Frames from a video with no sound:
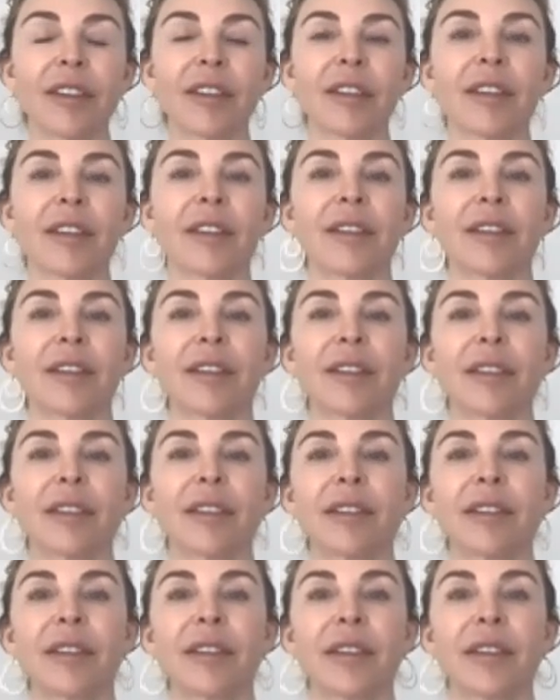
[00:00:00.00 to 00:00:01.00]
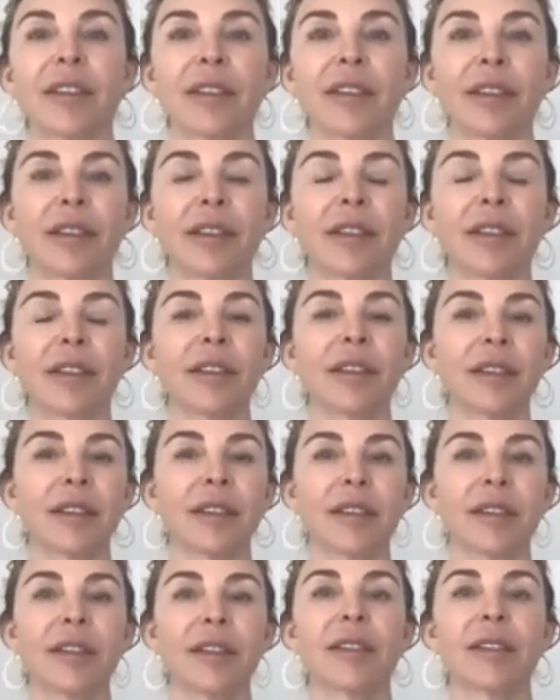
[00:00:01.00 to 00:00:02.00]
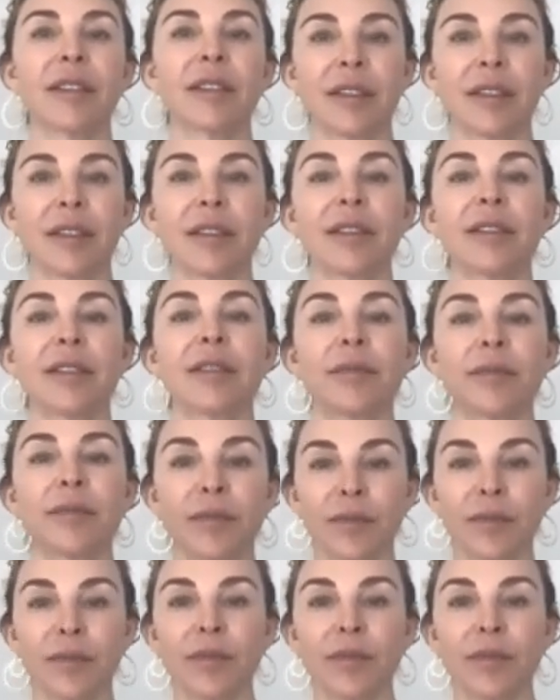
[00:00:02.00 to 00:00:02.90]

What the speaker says: The person shown says nothing.